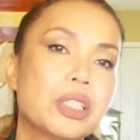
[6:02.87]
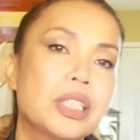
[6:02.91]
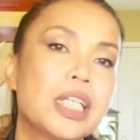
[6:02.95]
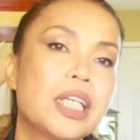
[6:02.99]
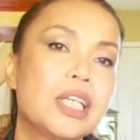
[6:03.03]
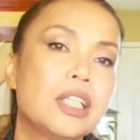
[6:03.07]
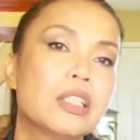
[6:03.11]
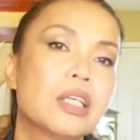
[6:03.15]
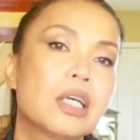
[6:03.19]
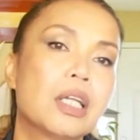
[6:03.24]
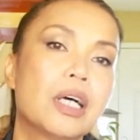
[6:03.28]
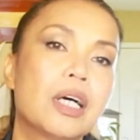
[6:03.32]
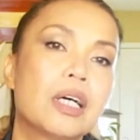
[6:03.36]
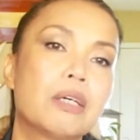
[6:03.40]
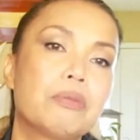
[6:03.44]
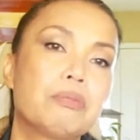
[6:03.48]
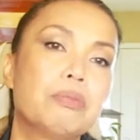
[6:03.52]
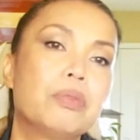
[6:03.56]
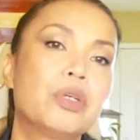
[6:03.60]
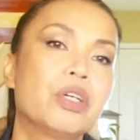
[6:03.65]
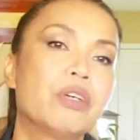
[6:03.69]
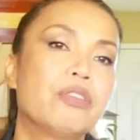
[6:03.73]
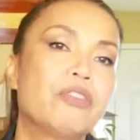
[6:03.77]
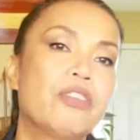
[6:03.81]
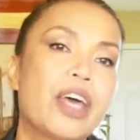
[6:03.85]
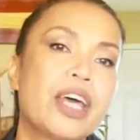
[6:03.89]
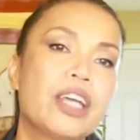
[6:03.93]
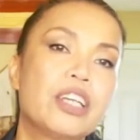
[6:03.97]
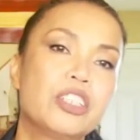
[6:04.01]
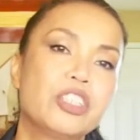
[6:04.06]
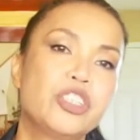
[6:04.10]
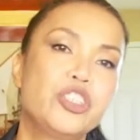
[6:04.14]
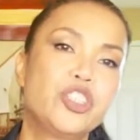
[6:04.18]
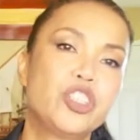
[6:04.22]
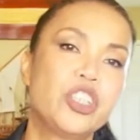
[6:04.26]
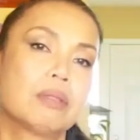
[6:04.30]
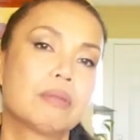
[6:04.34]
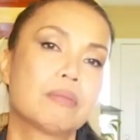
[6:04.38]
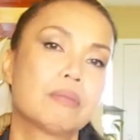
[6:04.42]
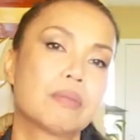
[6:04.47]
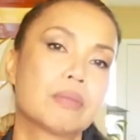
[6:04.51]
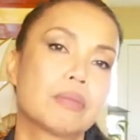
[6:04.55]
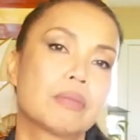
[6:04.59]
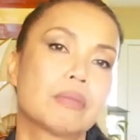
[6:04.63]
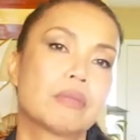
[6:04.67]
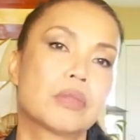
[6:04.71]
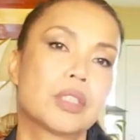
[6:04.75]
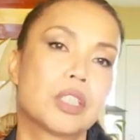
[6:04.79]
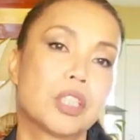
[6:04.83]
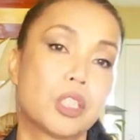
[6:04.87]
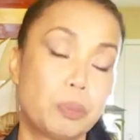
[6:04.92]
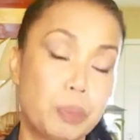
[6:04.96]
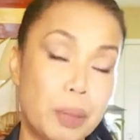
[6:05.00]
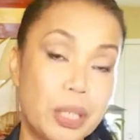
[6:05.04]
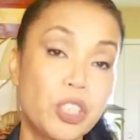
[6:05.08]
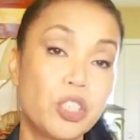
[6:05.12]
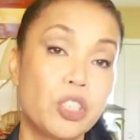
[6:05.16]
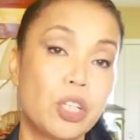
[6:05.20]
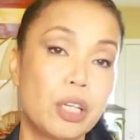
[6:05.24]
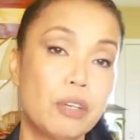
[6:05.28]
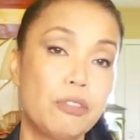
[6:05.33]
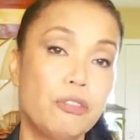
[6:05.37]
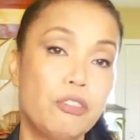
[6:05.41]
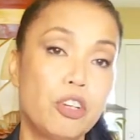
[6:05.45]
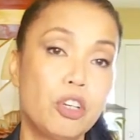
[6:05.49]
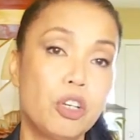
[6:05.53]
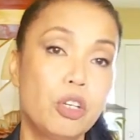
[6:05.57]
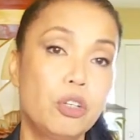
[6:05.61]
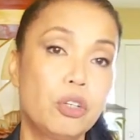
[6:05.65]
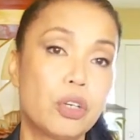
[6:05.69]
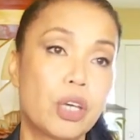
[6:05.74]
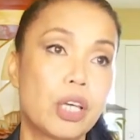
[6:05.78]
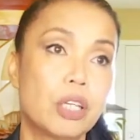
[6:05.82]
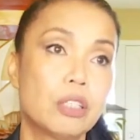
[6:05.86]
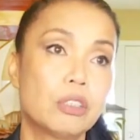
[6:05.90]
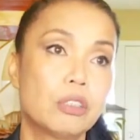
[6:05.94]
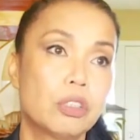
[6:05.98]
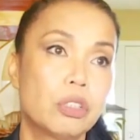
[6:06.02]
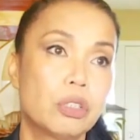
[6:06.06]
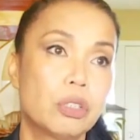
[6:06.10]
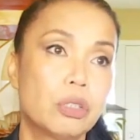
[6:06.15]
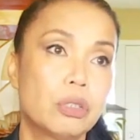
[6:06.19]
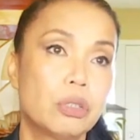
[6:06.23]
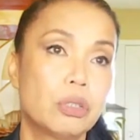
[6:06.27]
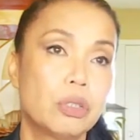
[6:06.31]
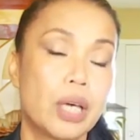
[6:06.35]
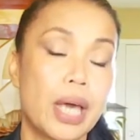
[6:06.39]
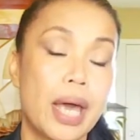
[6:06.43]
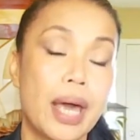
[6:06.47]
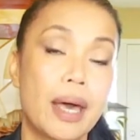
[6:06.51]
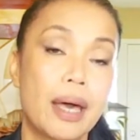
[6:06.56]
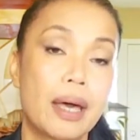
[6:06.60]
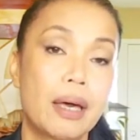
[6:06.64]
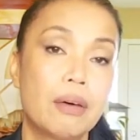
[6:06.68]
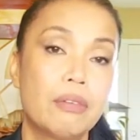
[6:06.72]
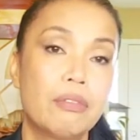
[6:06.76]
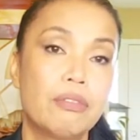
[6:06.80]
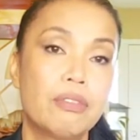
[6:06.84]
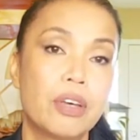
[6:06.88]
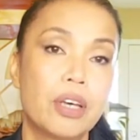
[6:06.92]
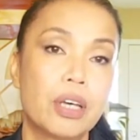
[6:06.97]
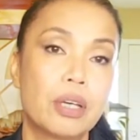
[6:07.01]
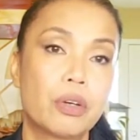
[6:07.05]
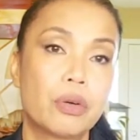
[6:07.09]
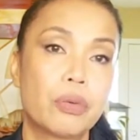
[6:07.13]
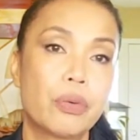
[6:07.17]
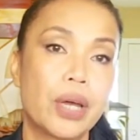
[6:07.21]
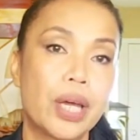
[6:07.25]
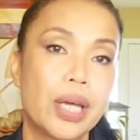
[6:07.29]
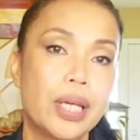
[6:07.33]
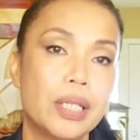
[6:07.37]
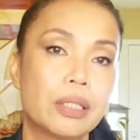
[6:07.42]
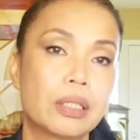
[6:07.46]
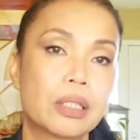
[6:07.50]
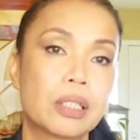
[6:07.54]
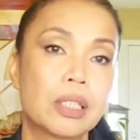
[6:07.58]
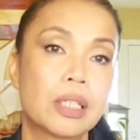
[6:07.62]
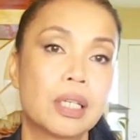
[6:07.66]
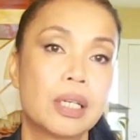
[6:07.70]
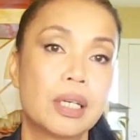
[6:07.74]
need a lot more of energy, especially if you're looking to have a great